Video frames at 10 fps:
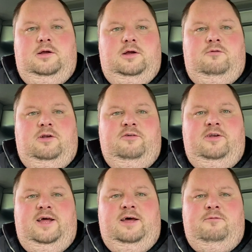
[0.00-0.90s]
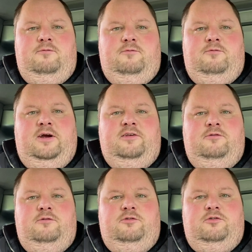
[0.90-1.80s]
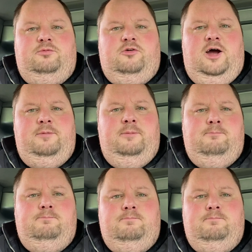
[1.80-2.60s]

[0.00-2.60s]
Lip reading: if I leave it there, thanks everyone for subscribing.